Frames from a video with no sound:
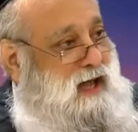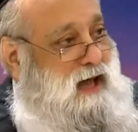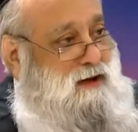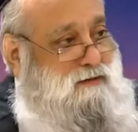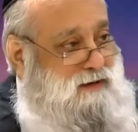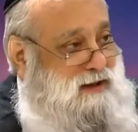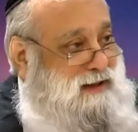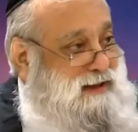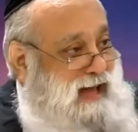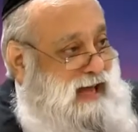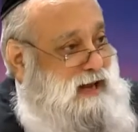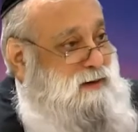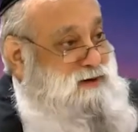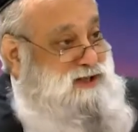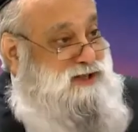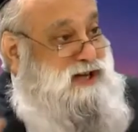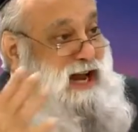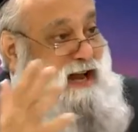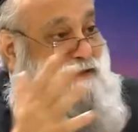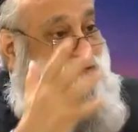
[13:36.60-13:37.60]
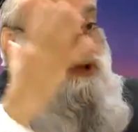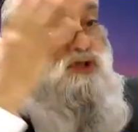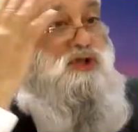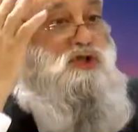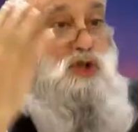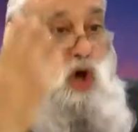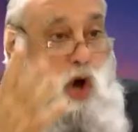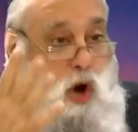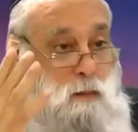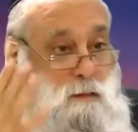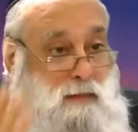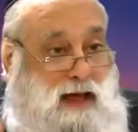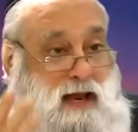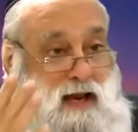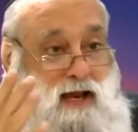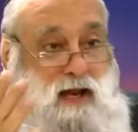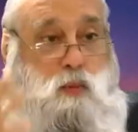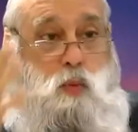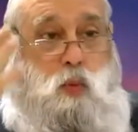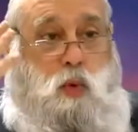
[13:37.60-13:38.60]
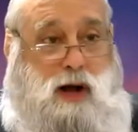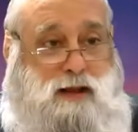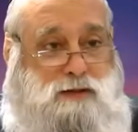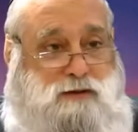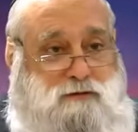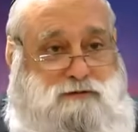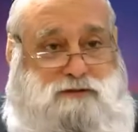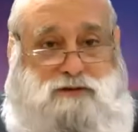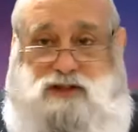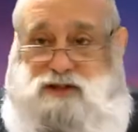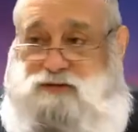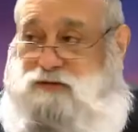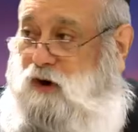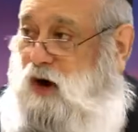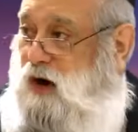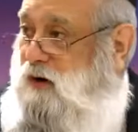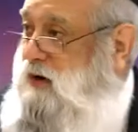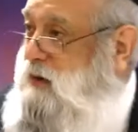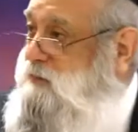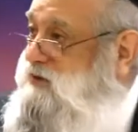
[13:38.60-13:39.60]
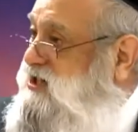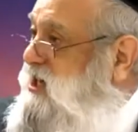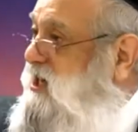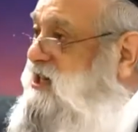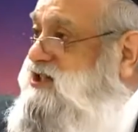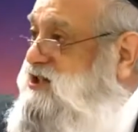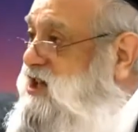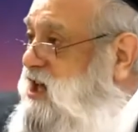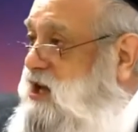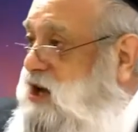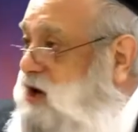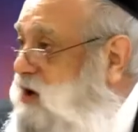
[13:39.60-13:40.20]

Every language, you have so many wonderful svarim. 60